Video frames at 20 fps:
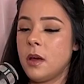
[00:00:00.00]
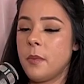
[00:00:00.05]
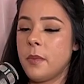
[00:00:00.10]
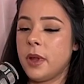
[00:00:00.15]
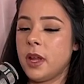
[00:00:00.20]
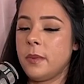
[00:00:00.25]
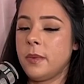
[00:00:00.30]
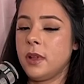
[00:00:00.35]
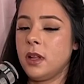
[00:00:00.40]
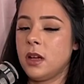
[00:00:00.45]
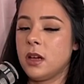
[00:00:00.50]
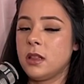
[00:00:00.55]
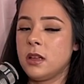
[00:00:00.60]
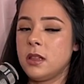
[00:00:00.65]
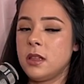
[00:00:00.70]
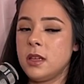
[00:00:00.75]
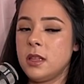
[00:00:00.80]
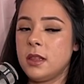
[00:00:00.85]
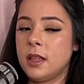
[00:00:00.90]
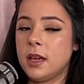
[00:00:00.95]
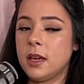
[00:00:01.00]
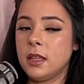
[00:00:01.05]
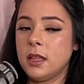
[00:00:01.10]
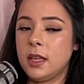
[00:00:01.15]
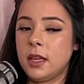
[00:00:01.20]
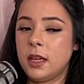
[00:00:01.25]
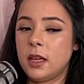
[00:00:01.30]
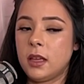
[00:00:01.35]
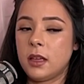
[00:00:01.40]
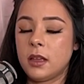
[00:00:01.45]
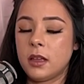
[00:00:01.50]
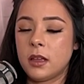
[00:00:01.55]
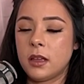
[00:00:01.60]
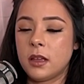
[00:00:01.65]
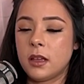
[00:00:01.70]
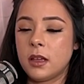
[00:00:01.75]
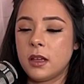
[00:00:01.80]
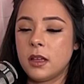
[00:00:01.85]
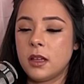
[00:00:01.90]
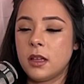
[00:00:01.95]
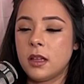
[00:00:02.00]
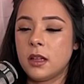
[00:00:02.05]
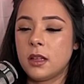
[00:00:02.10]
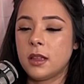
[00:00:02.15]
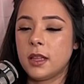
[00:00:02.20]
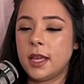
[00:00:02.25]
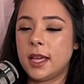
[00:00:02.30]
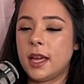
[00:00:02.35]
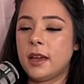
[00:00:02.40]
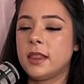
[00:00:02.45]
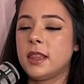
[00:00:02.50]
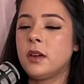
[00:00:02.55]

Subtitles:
But I mean, other than that, like I